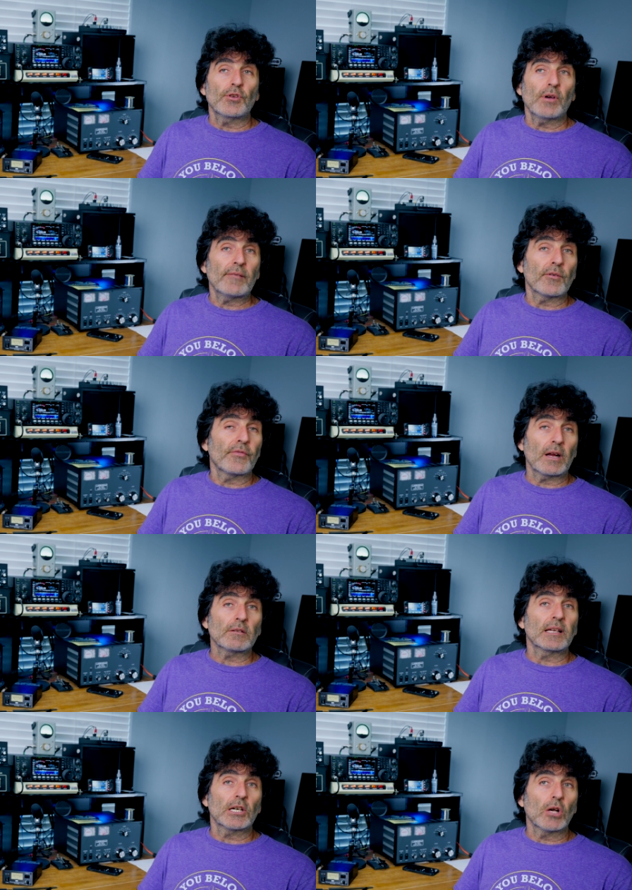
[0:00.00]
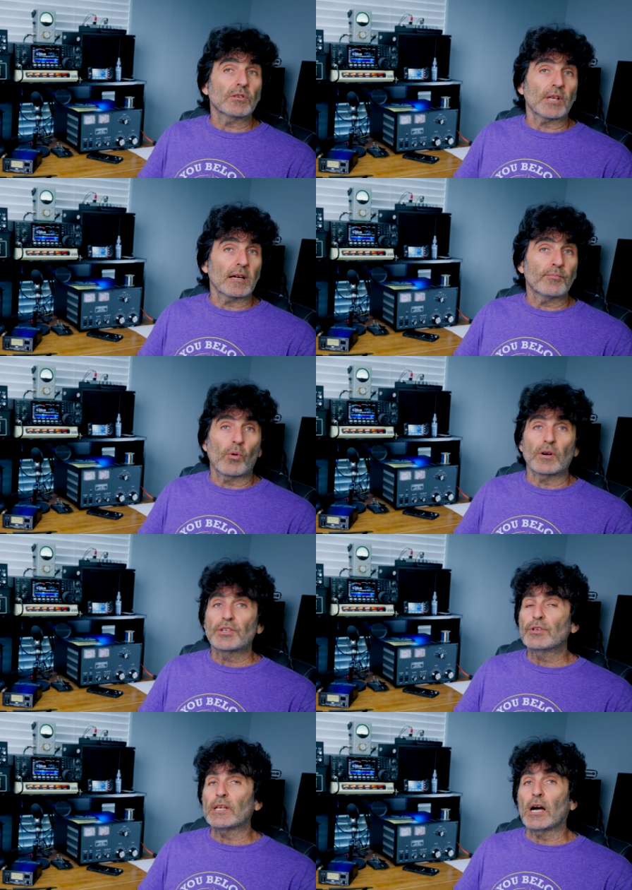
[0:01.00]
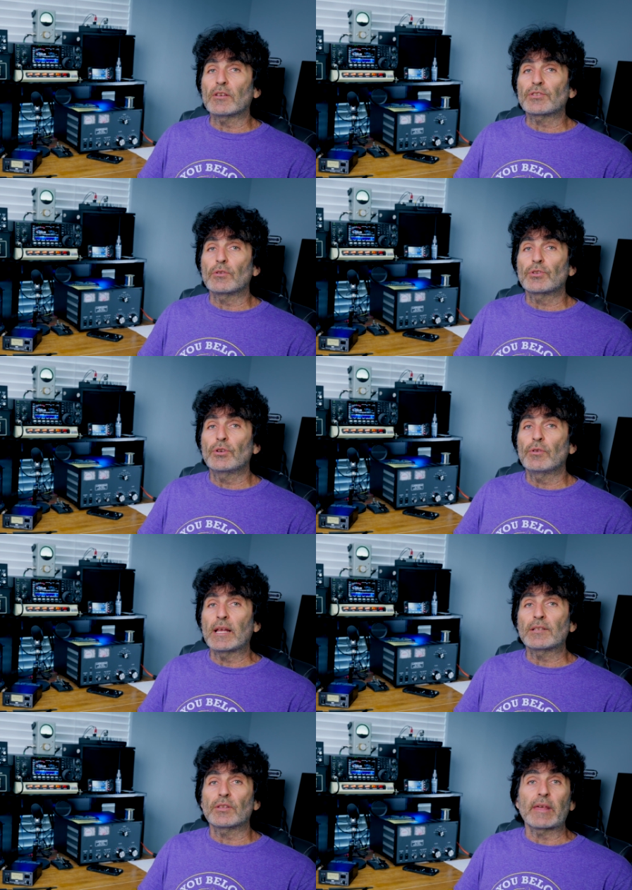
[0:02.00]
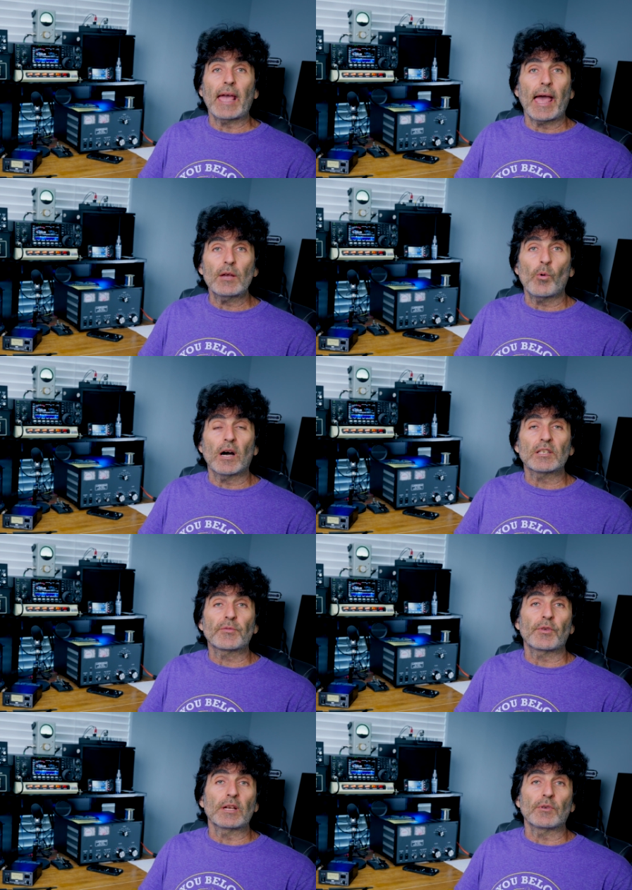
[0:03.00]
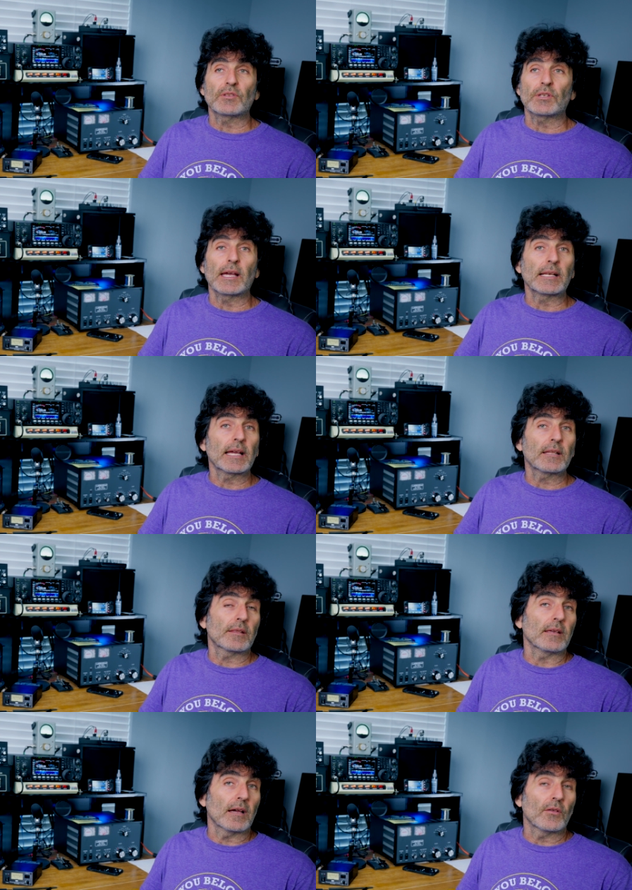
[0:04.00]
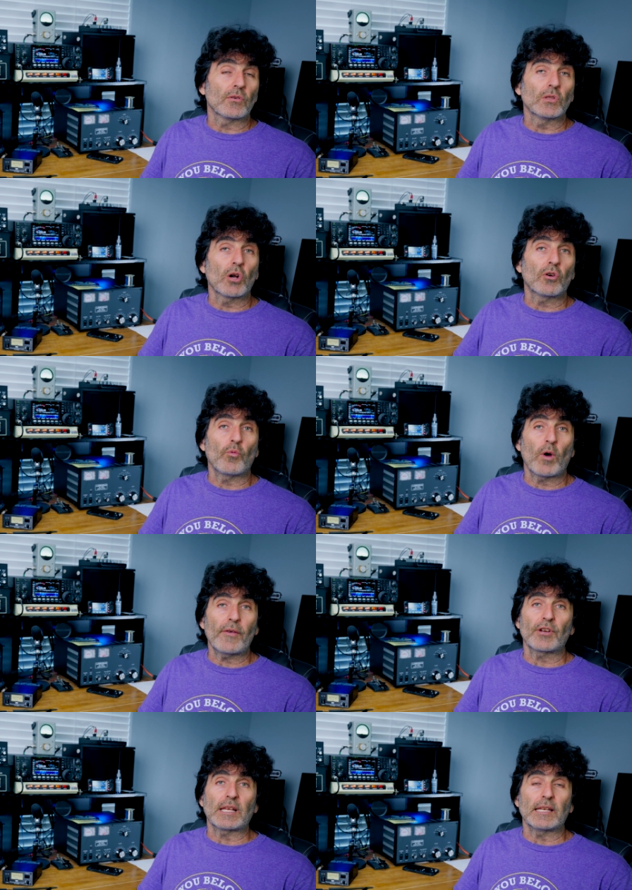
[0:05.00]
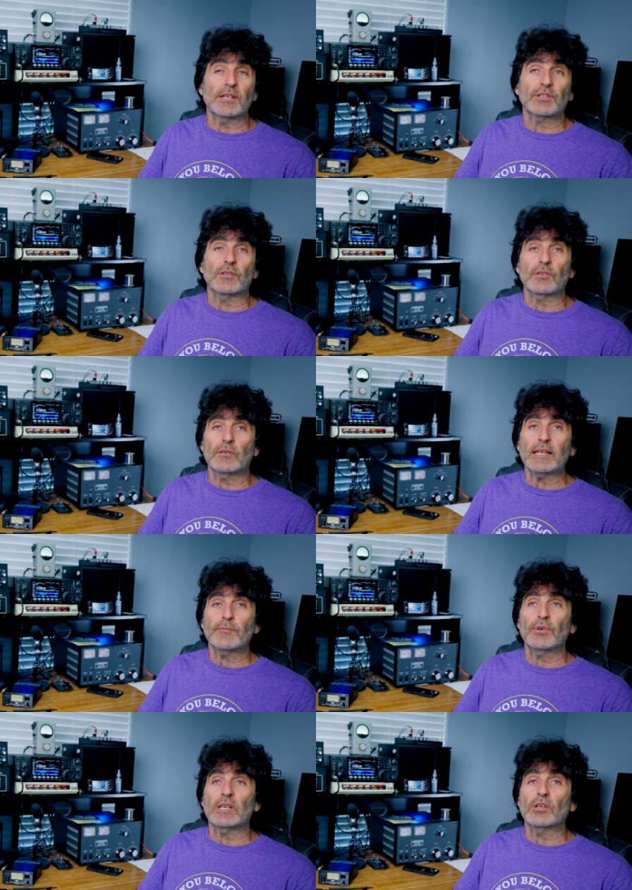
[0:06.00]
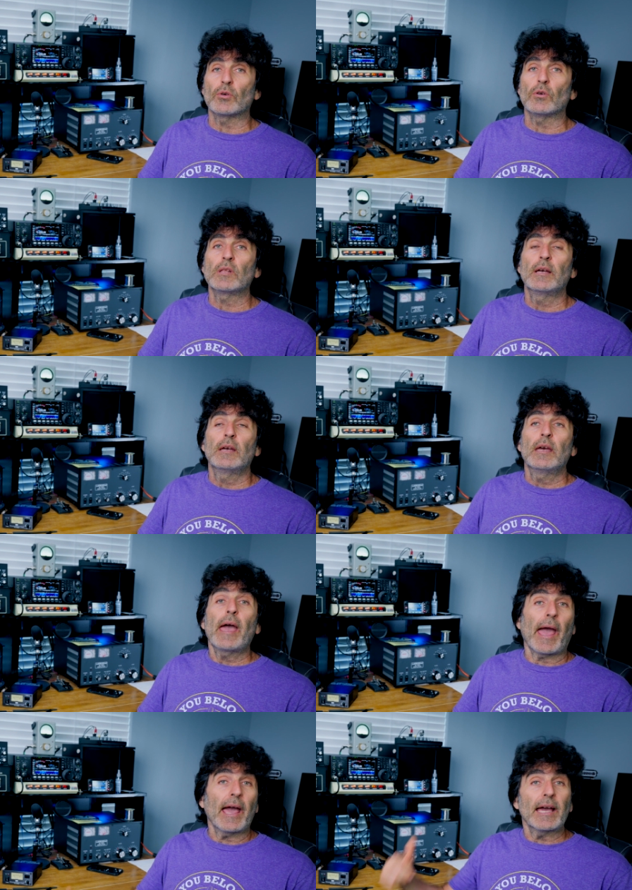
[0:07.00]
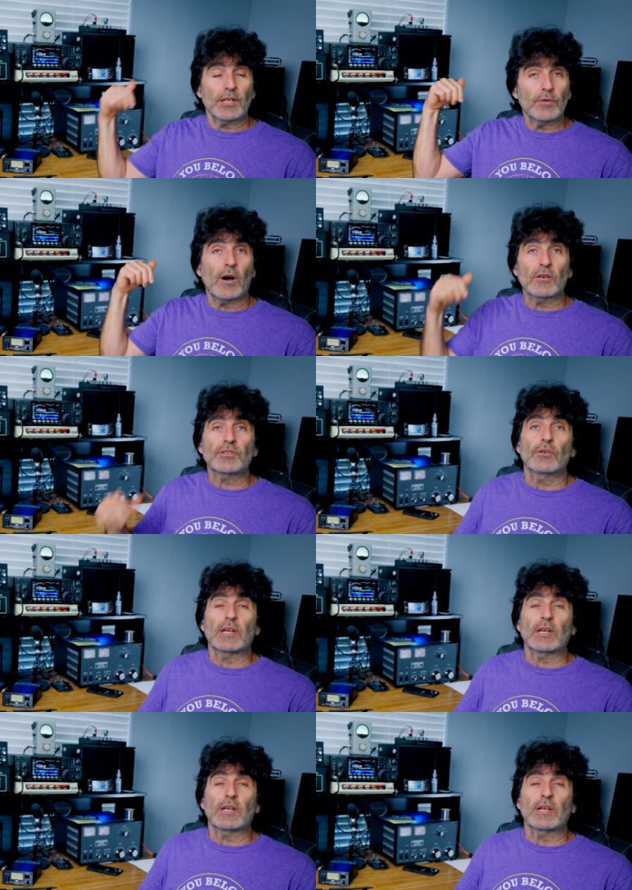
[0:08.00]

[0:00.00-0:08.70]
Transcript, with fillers: you have a fairly close airport, you can also tune into the AWOS frequency and get the, uh, the local weather conditions. So that's pretty cool. And you also